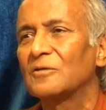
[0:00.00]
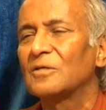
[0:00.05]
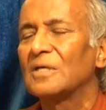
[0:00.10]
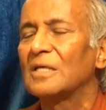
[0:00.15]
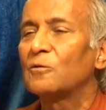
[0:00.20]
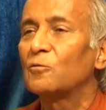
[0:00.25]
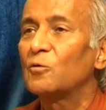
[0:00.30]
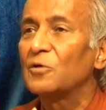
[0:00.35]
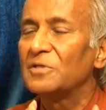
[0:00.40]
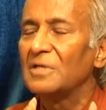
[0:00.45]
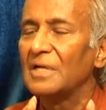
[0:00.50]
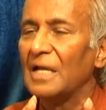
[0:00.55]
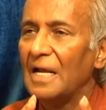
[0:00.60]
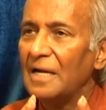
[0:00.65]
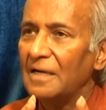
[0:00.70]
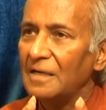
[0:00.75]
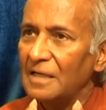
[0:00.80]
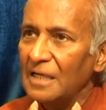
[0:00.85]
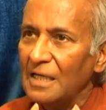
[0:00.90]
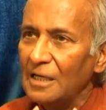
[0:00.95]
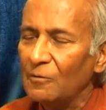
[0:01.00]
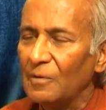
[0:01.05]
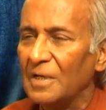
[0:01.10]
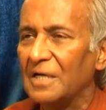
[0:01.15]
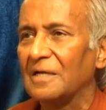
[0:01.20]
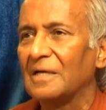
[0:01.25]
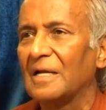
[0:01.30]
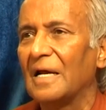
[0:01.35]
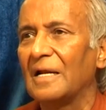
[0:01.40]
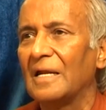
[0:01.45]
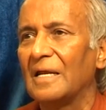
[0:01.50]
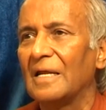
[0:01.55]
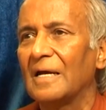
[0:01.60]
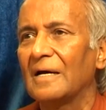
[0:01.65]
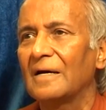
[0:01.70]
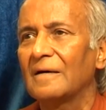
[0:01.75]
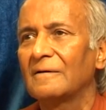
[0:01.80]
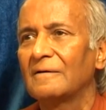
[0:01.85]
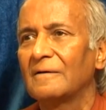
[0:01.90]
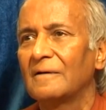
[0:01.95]
So it was an antiquated
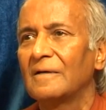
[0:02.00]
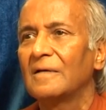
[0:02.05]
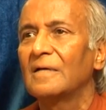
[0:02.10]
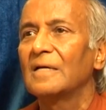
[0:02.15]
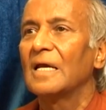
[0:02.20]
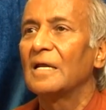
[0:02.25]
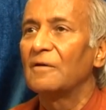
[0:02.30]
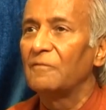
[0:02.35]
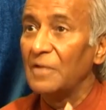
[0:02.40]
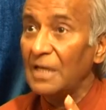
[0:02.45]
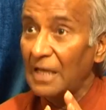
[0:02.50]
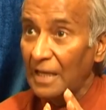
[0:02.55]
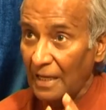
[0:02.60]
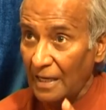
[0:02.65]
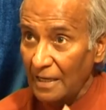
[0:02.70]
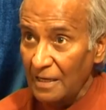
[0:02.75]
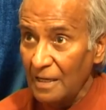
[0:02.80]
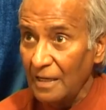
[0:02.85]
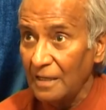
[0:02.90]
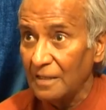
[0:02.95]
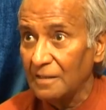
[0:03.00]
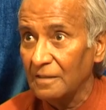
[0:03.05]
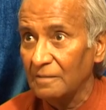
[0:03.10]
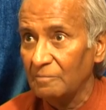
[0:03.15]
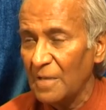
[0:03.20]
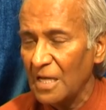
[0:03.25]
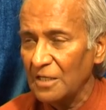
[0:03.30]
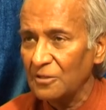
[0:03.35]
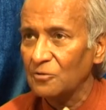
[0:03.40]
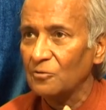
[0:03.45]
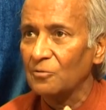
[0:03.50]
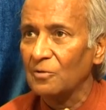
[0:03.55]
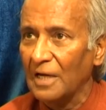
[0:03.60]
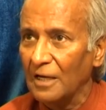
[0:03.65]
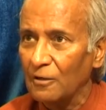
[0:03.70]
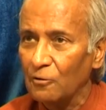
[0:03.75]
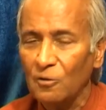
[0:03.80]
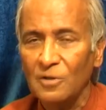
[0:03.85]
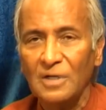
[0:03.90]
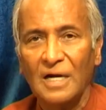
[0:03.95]
idea, and we had it. Best to
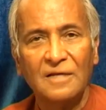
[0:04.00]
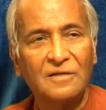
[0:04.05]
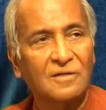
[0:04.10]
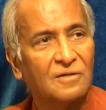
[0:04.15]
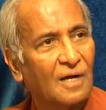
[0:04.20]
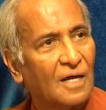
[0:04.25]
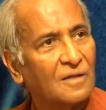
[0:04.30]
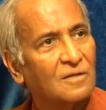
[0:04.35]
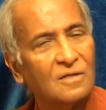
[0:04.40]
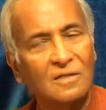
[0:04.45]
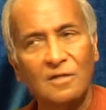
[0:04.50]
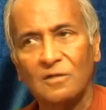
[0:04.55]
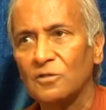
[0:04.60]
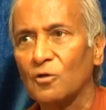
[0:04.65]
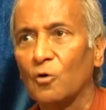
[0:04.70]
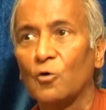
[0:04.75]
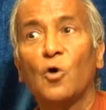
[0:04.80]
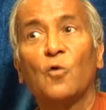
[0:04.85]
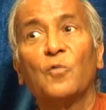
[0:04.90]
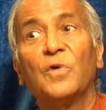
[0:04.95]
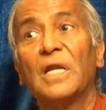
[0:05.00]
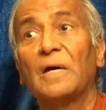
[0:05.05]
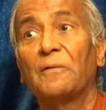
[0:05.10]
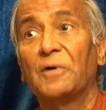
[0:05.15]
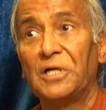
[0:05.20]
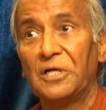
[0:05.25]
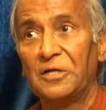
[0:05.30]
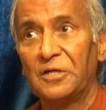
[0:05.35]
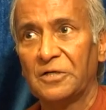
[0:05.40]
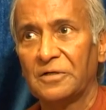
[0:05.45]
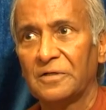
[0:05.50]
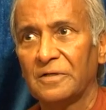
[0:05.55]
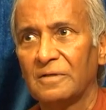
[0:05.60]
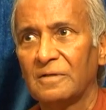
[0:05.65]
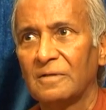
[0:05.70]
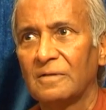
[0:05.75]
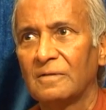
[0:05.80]
recognize it rather than say, oh no, we never did it.